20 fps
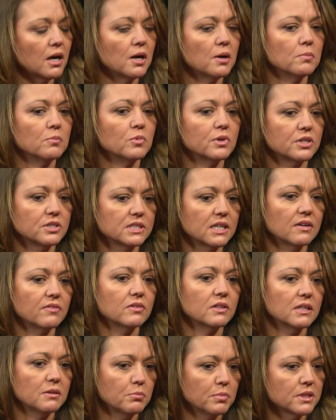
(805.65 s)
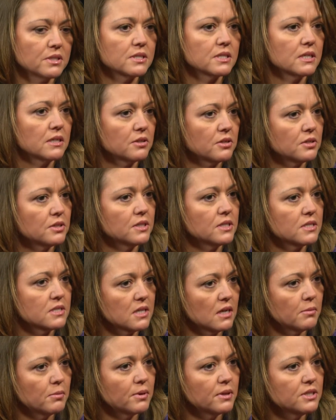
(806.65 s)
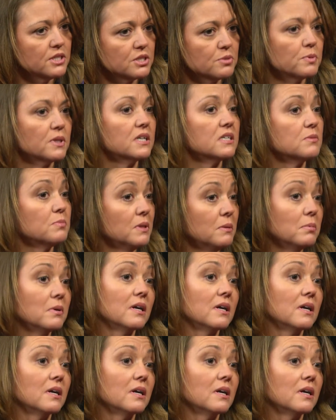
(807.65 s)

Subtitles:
We're definitely busier in the summer just because people